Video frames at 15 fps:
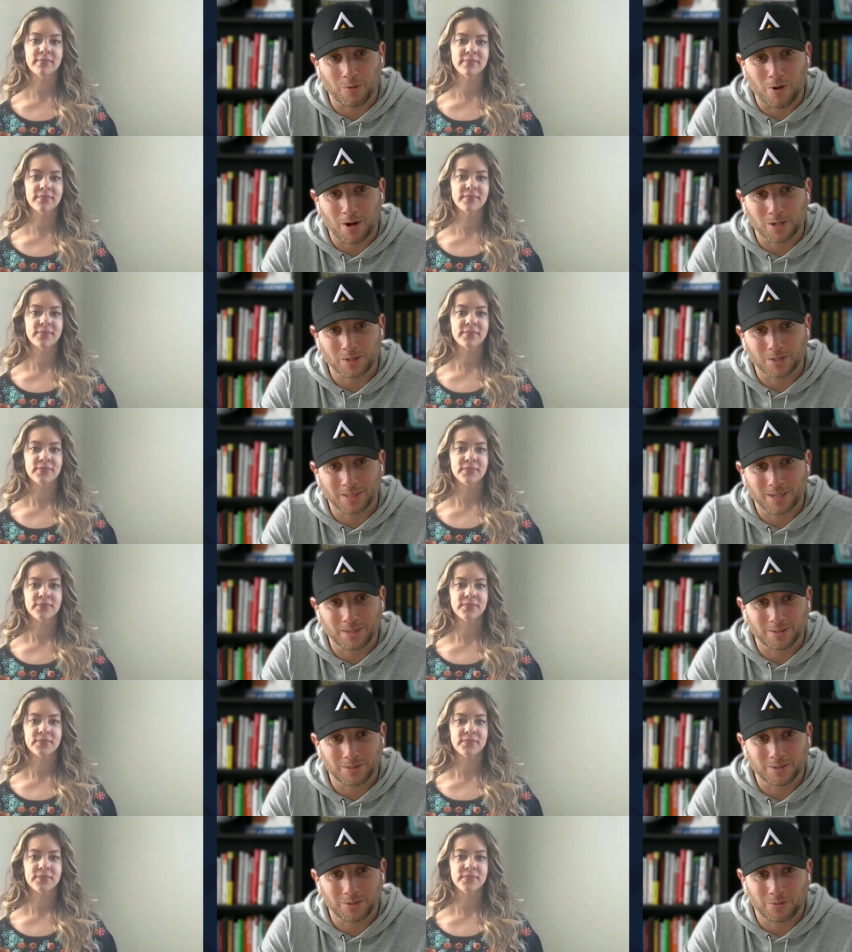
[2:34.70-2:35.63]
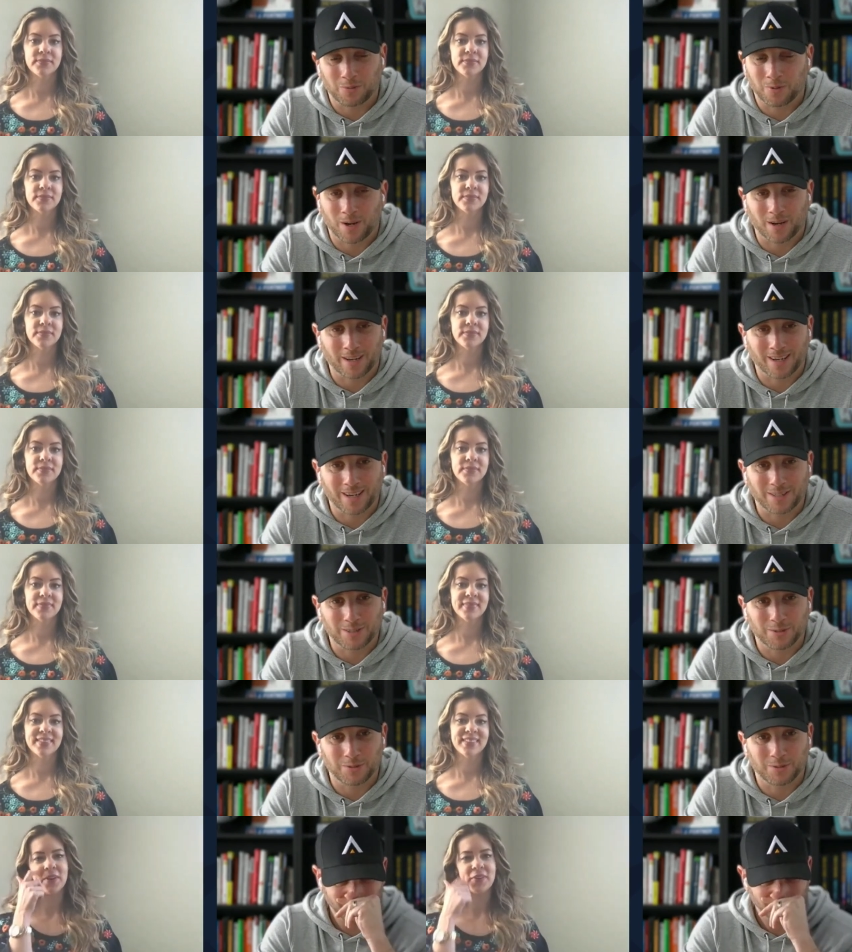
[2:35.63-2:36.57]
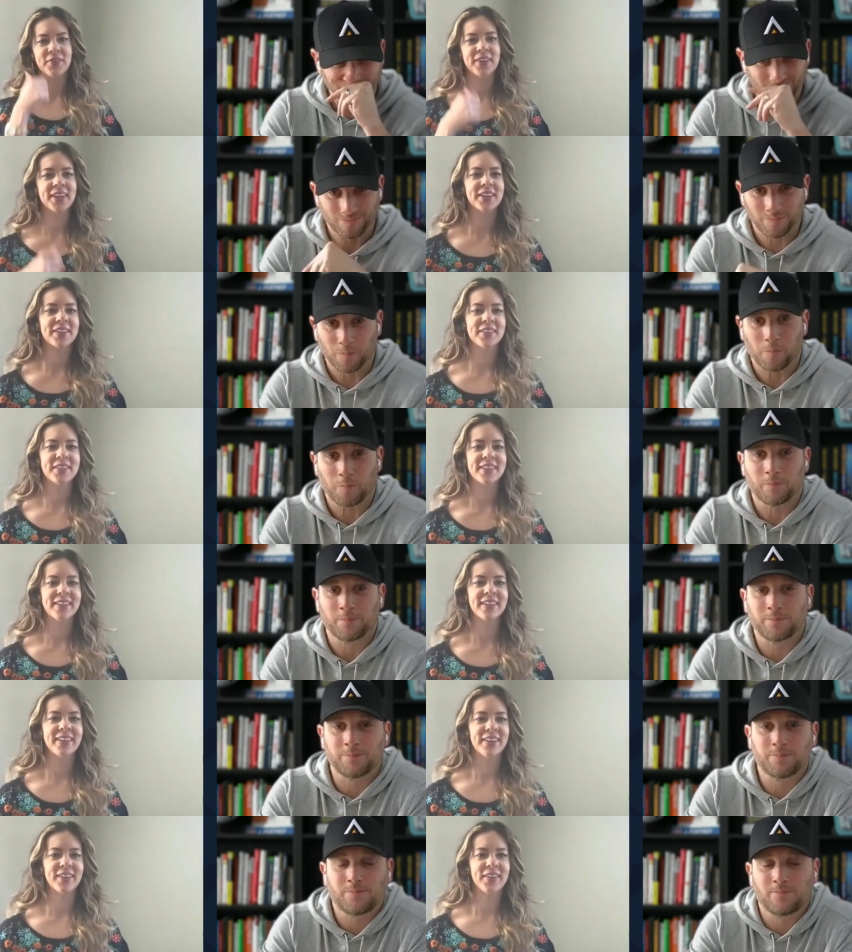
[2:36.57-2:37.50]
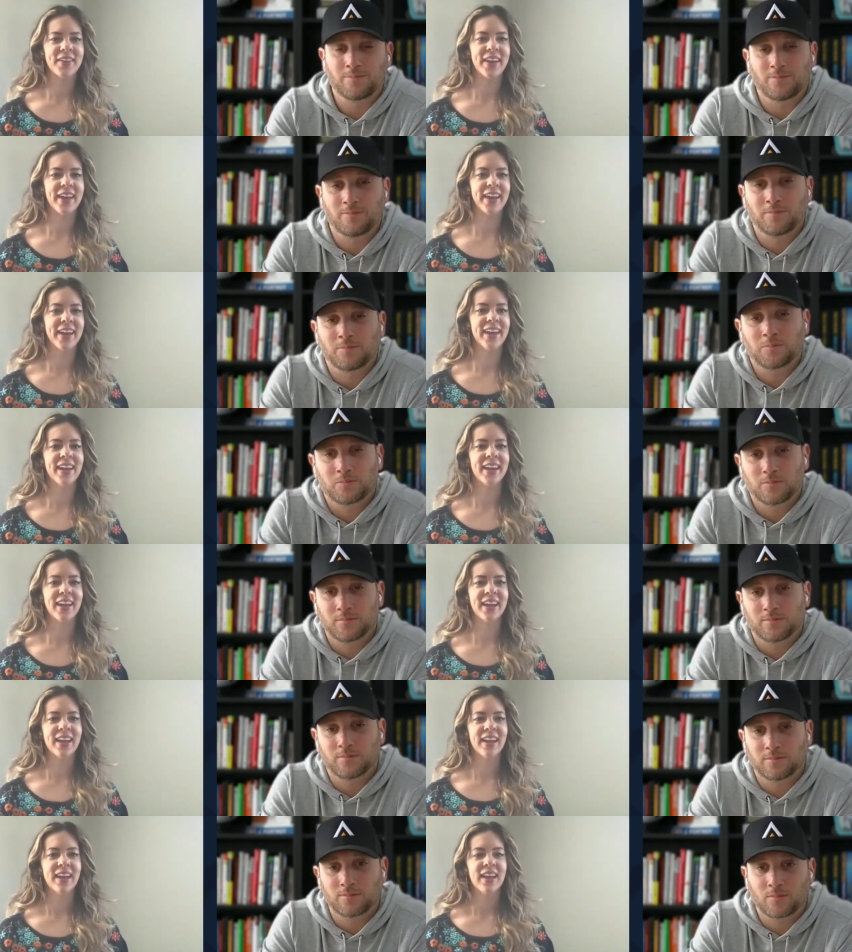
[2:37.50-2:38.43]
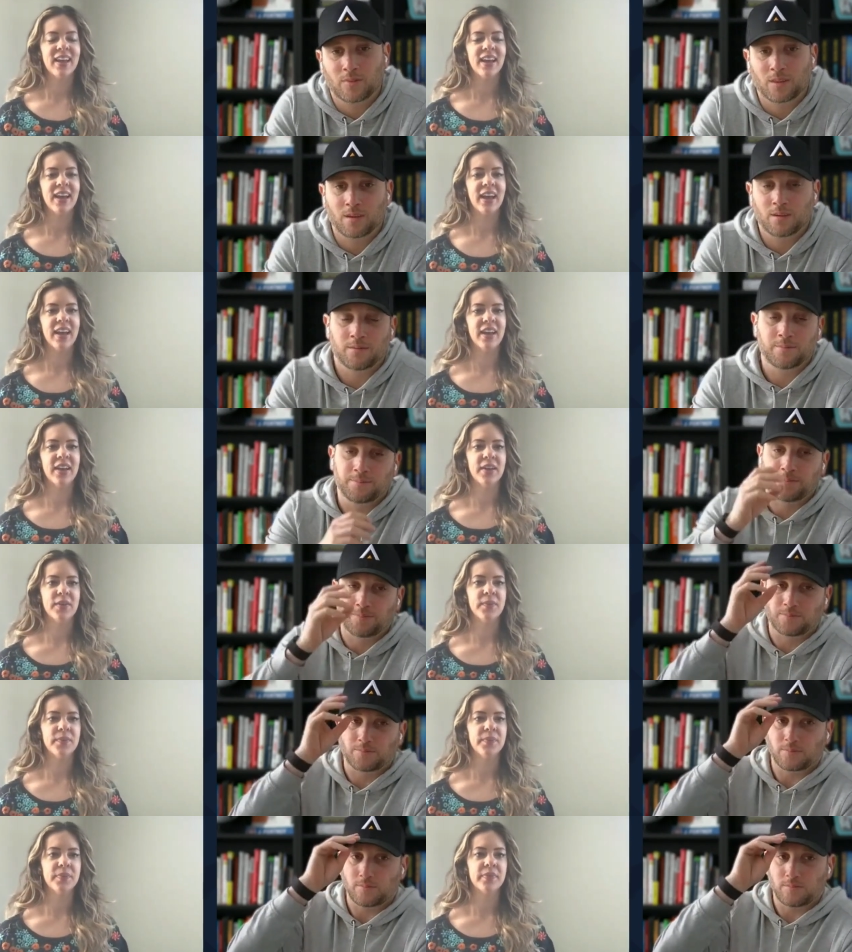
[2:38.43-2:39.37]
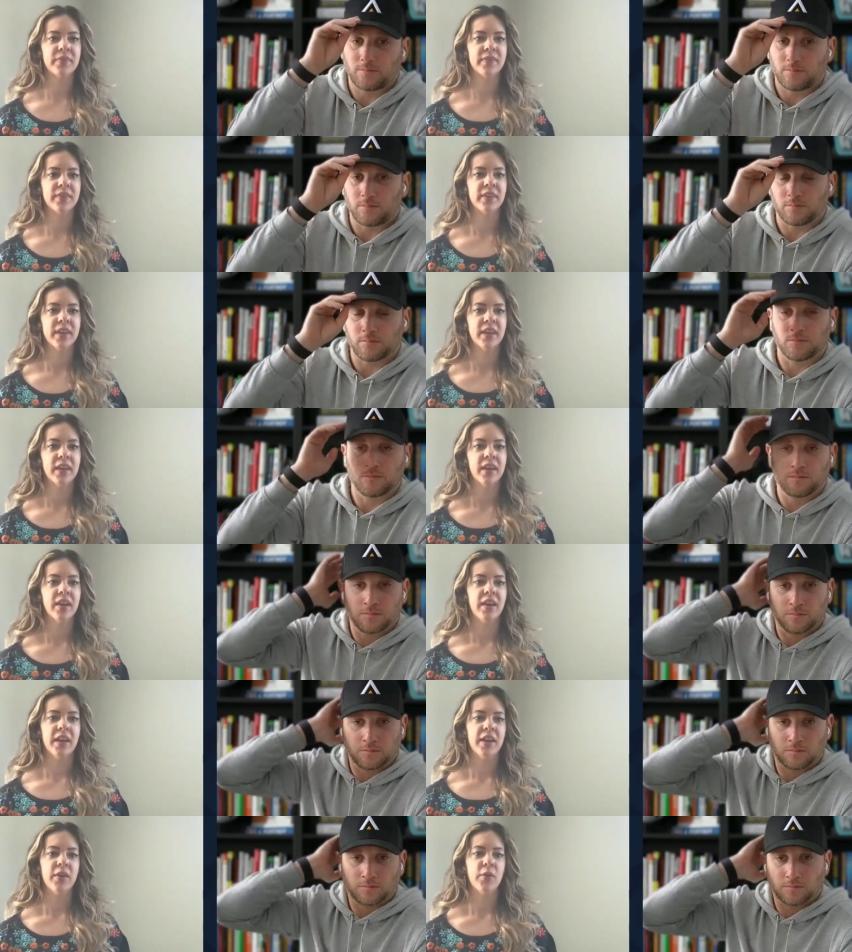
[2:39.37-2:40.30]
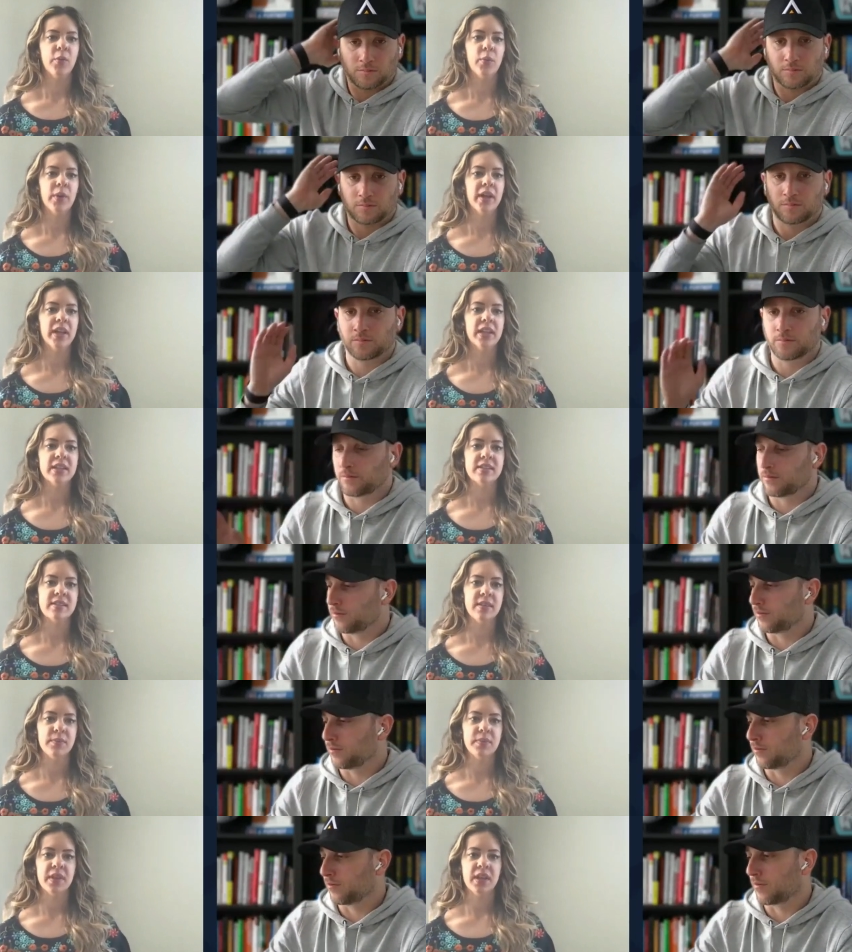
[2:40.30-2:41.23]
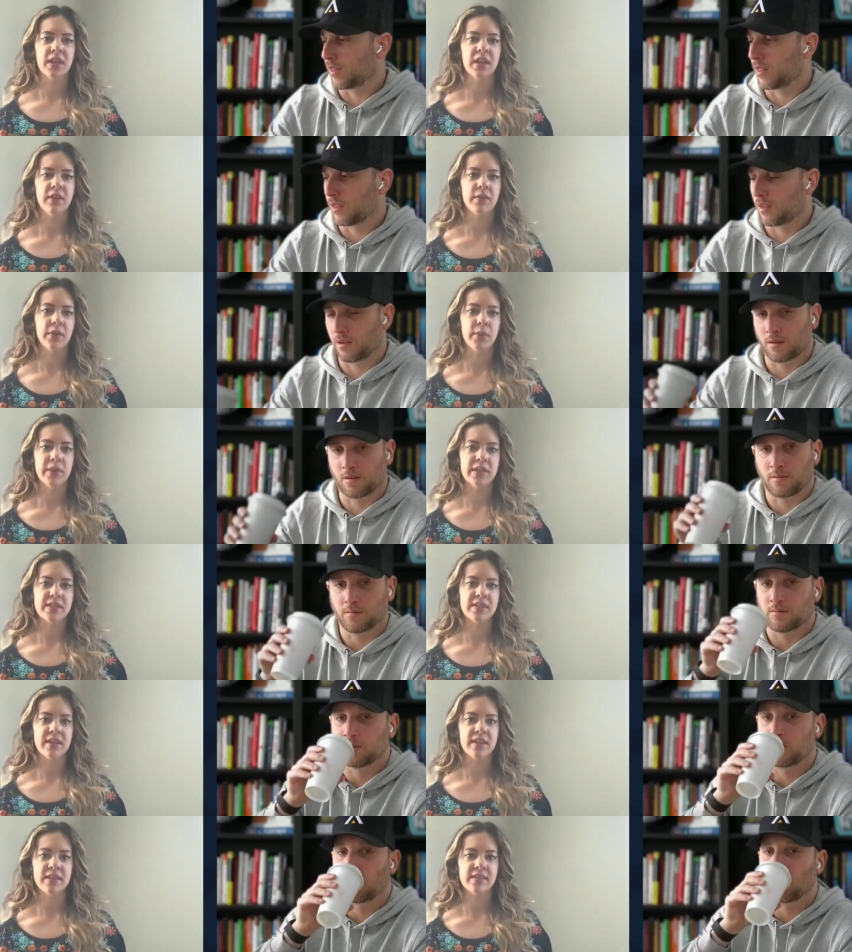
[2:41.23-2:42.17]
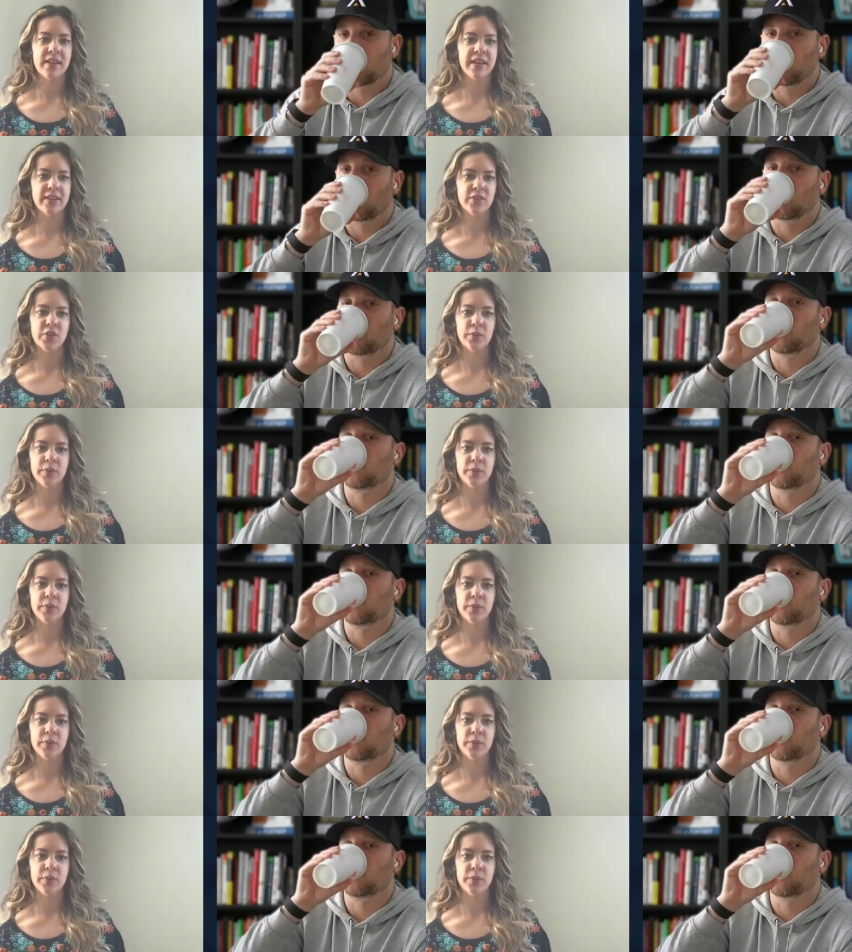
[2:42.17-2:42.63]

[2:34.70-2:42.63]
Speaker 1: to watch ourselves. We're not going to get sued. Perfect.
Speaker 2: Okay. Um, all right. What is something everyone says I